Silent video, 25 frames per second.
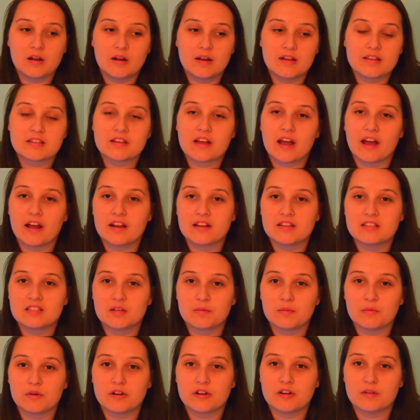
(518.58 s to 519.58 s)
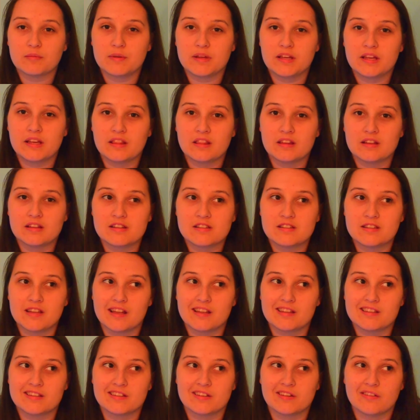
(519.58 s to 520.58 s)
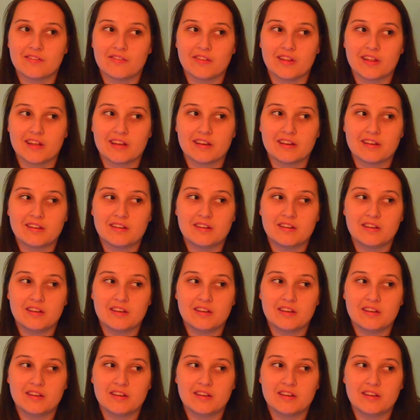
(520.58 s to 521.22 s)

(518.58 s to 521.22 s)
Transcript: is kind of similar to me in the sense of, like,